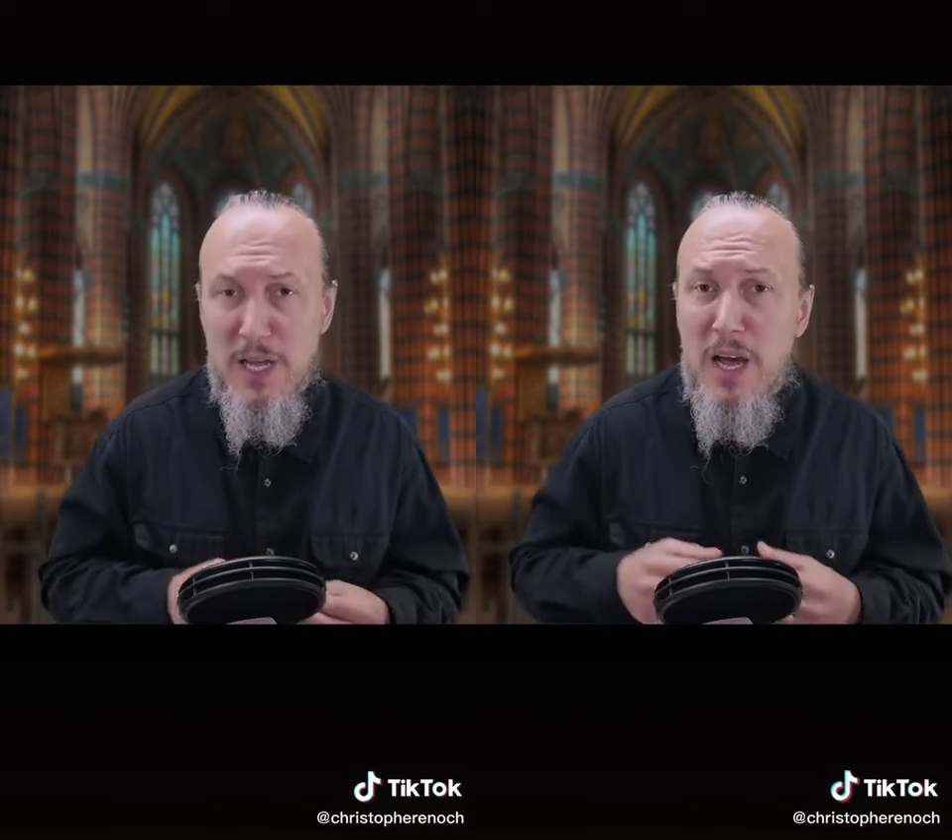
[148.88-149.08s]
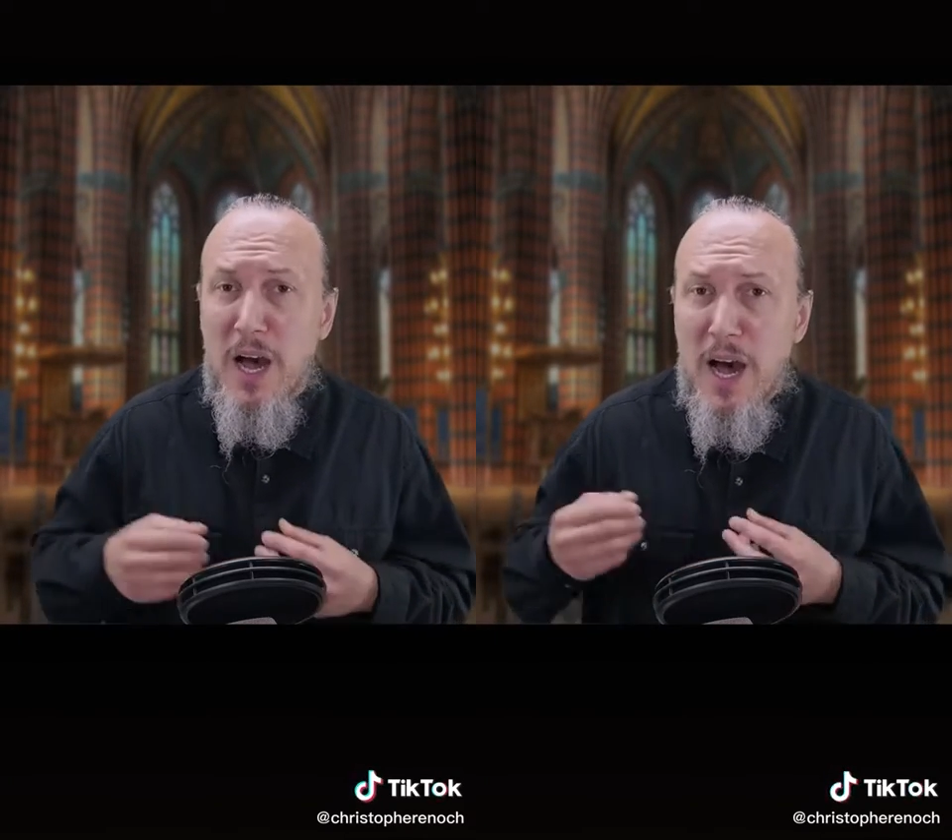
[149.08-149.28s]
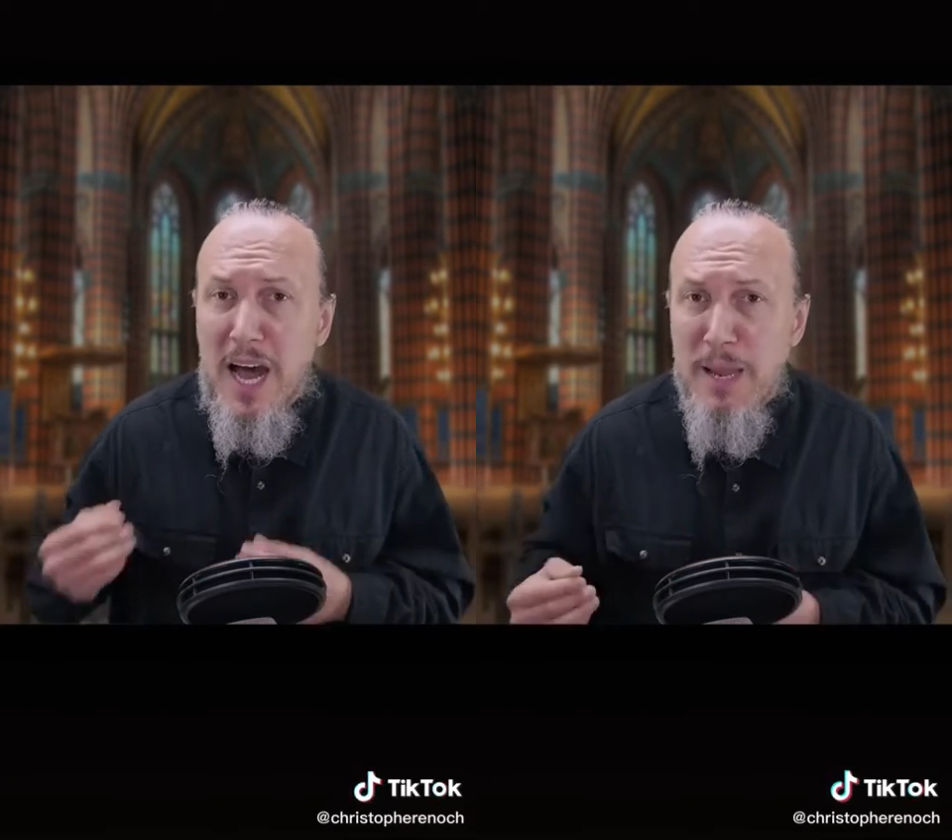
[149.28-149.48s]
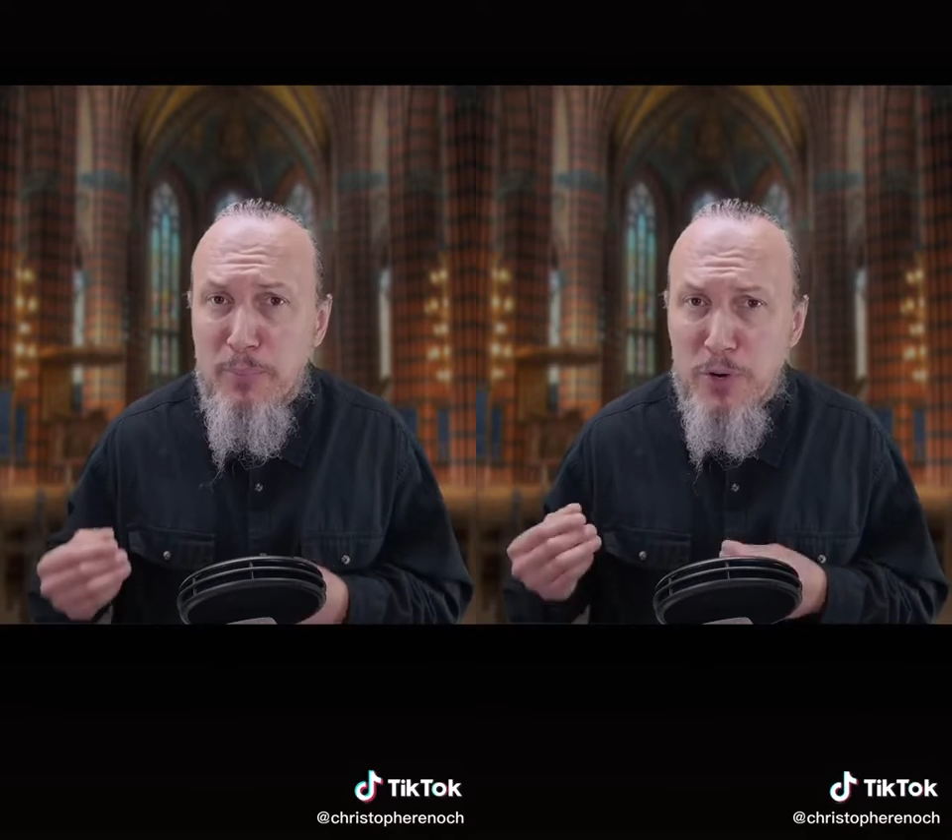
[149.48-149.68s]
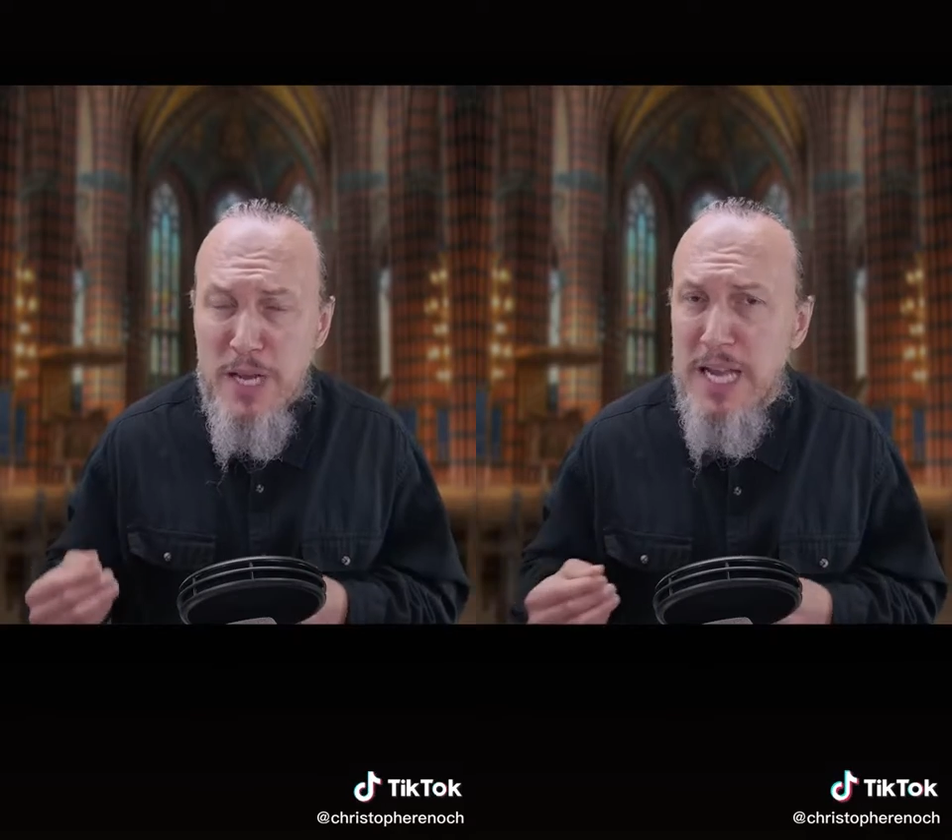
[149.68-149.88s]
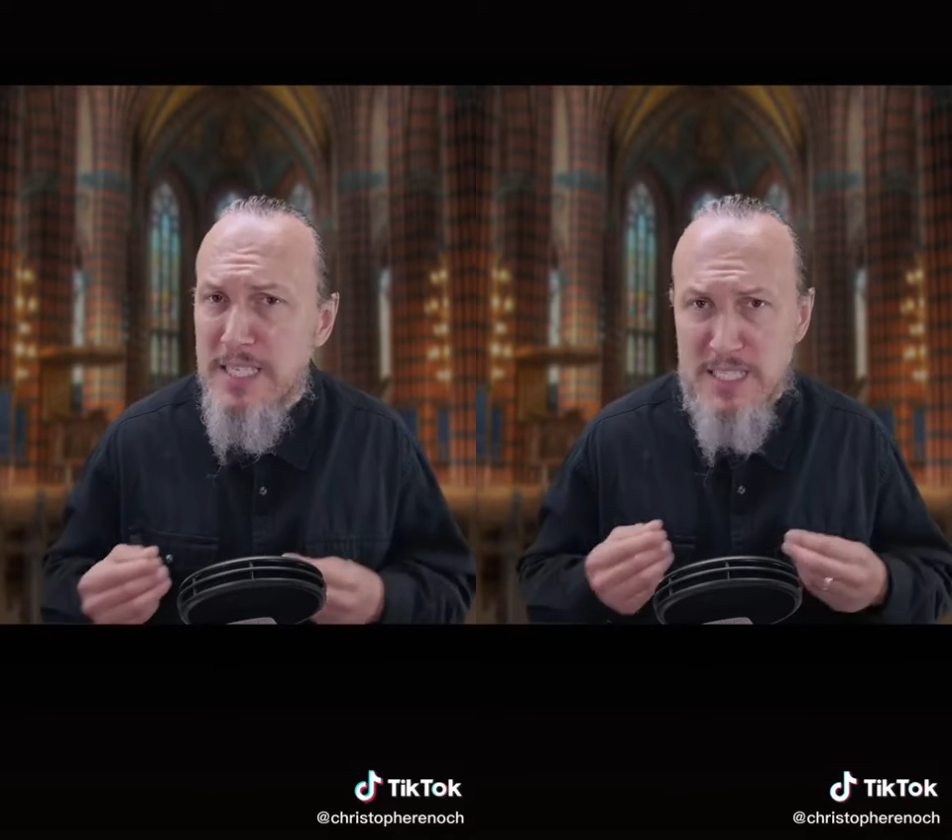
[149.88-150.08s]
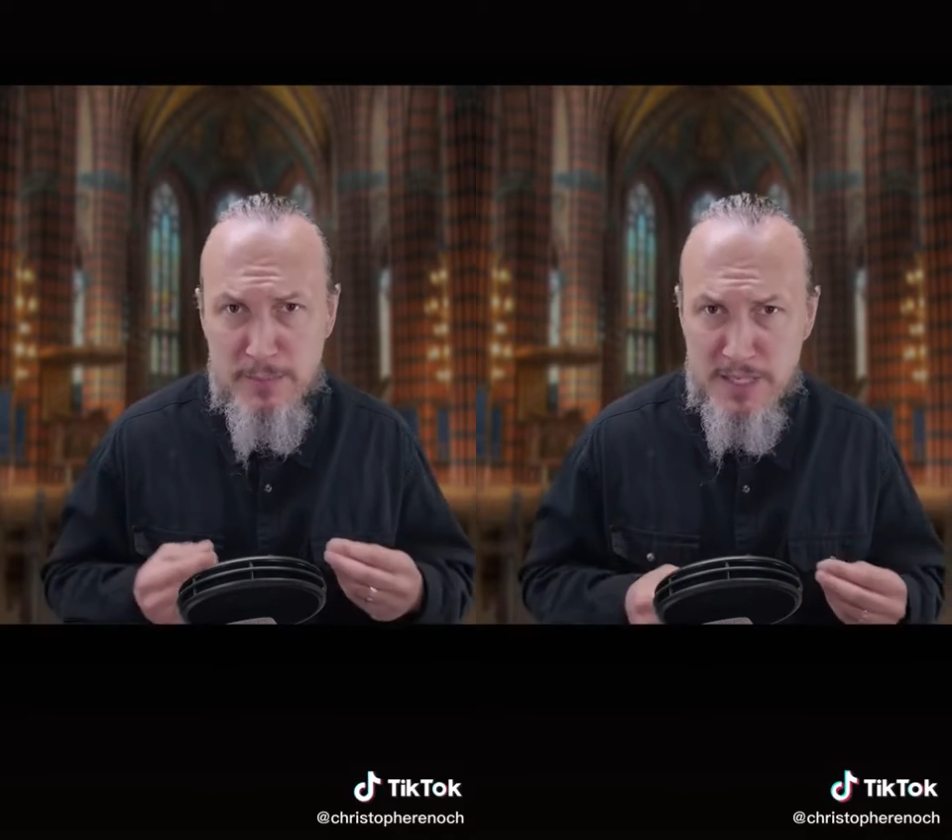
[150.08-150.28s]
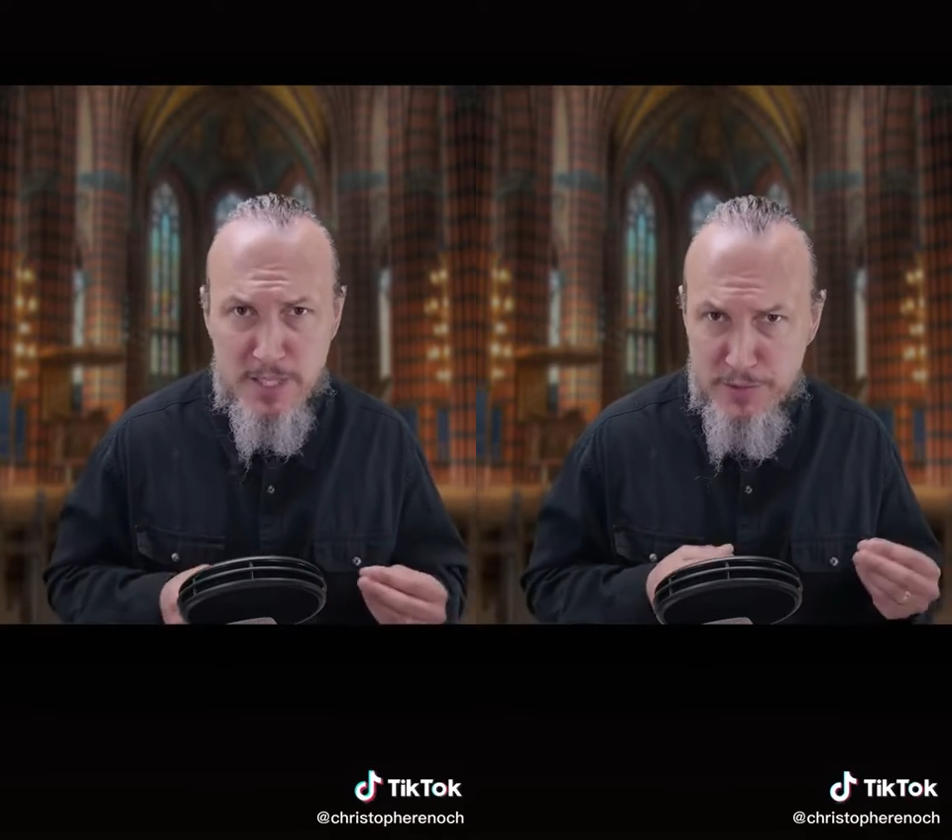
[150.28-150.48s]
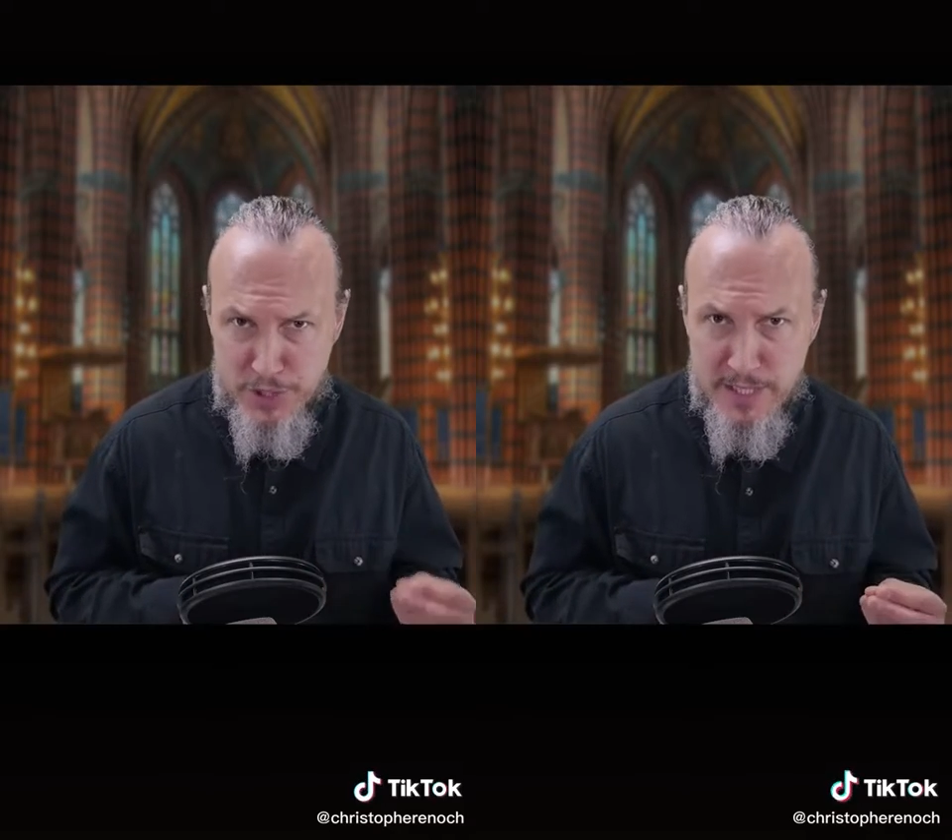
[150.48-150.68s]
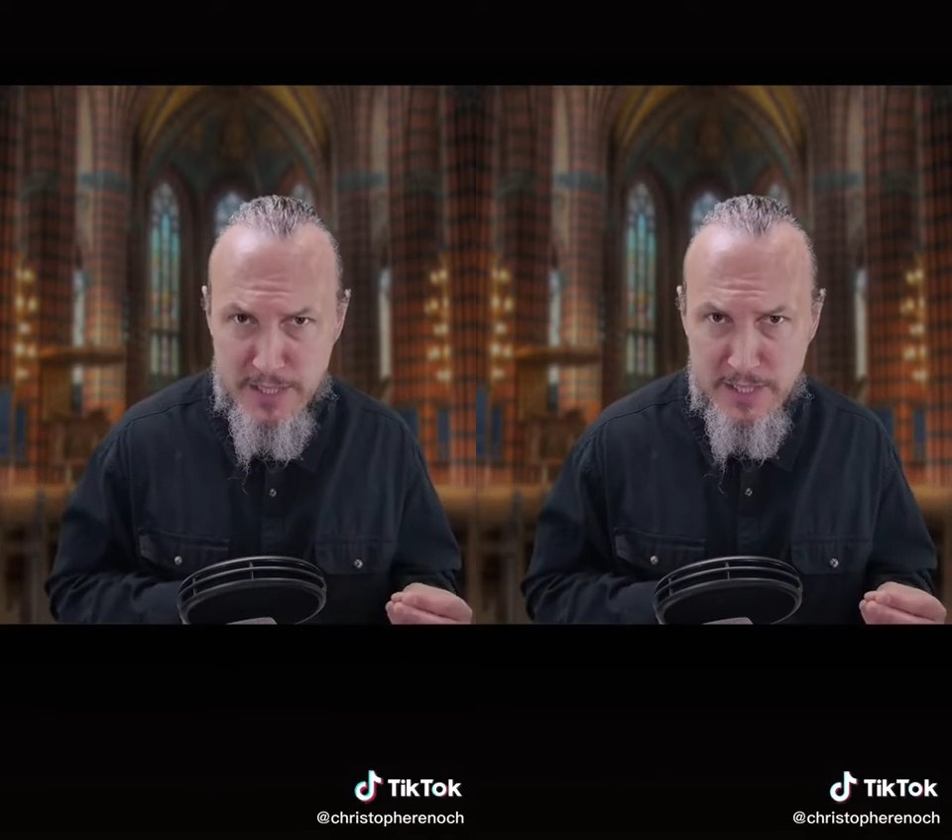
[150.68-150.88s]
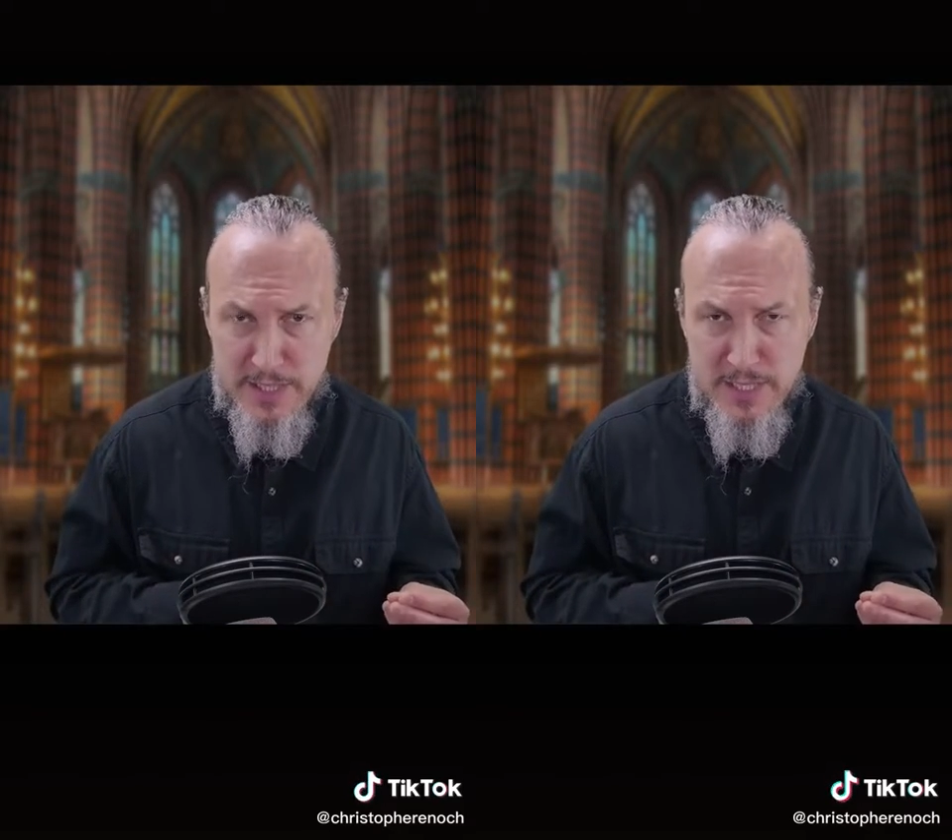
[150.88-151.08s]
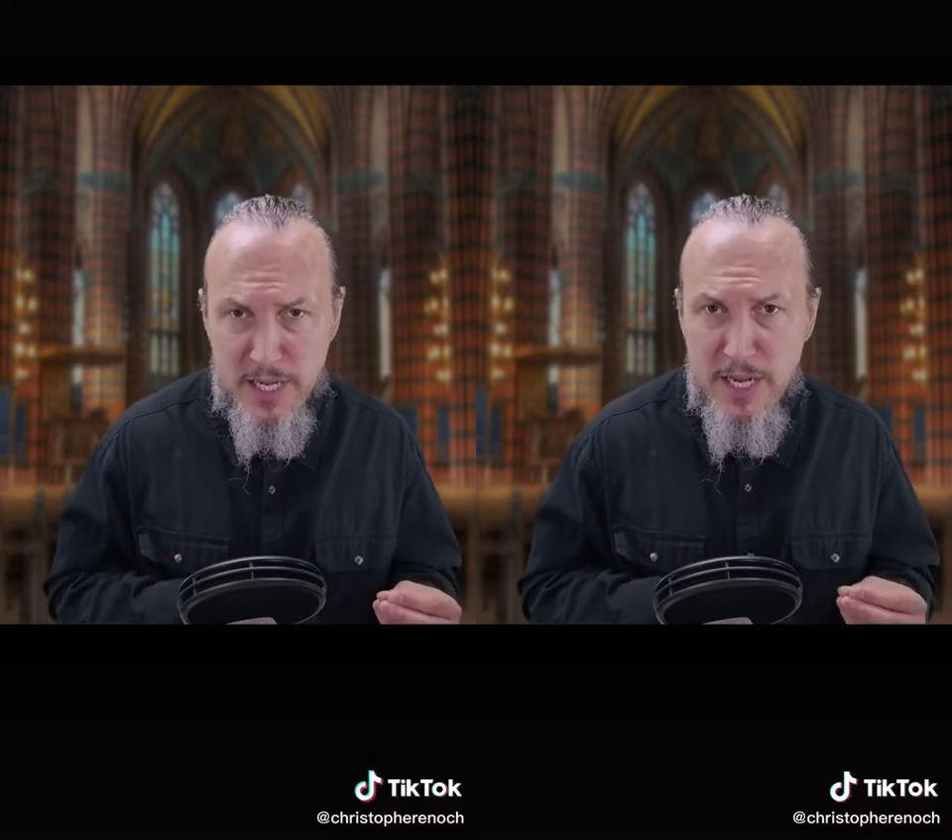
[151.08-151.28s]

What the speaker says: hyper-nice image of Jesus